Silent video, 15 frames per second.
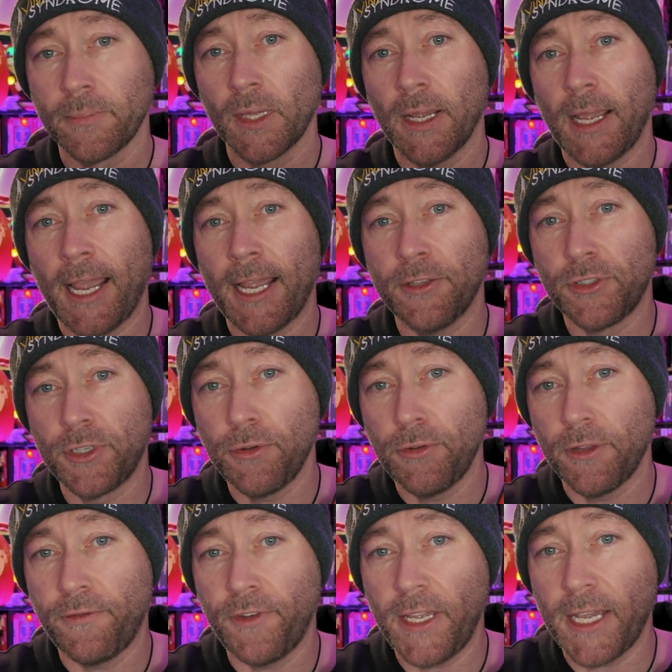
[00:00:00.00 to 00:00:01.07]
and do
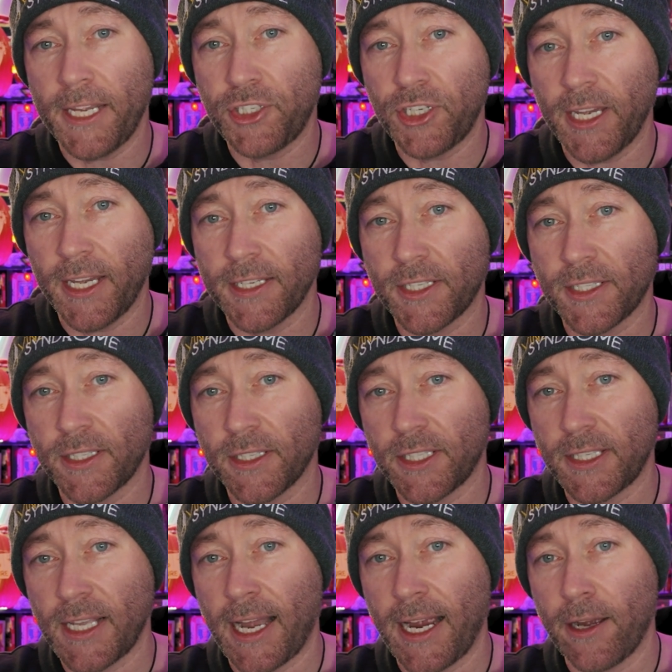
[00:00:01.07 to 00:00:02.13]
the VHS
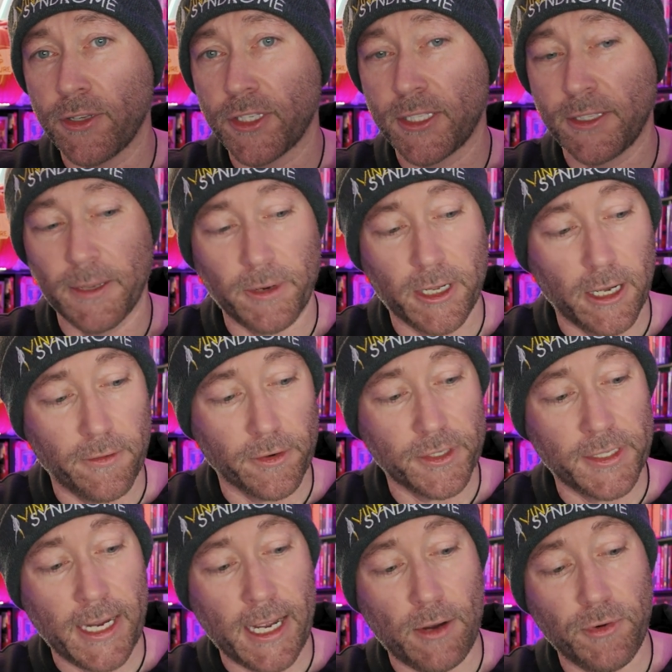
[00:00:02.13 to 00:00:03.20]
style
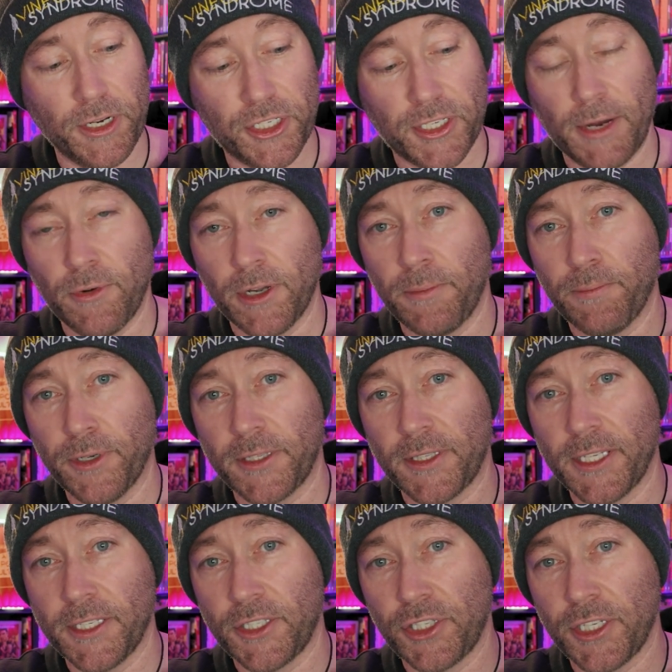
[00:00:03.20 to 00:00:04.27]
slipcovers. Now, I wish they wouldn't put
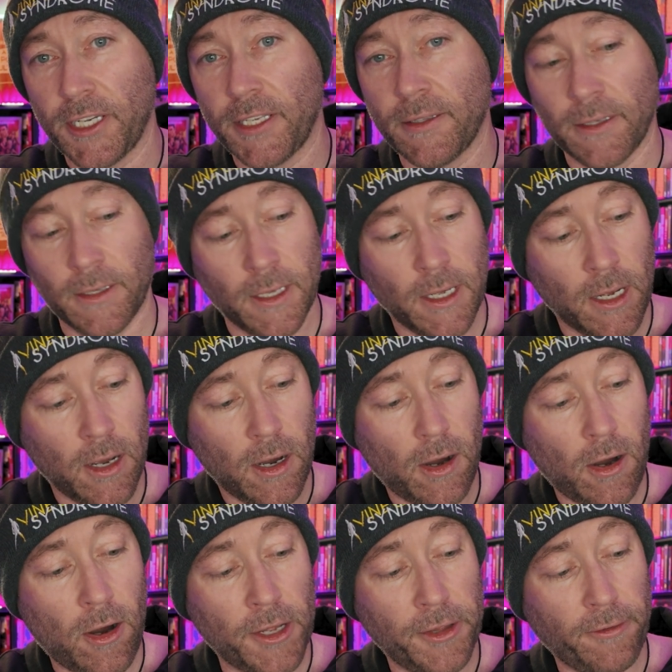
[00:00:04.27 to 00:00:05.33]
this shit
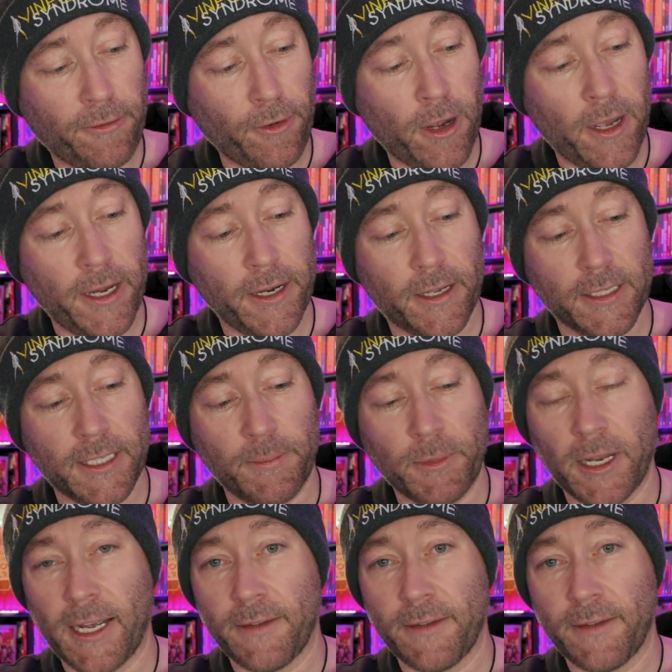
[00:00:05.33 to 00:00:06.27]
on the front, because I'm going to have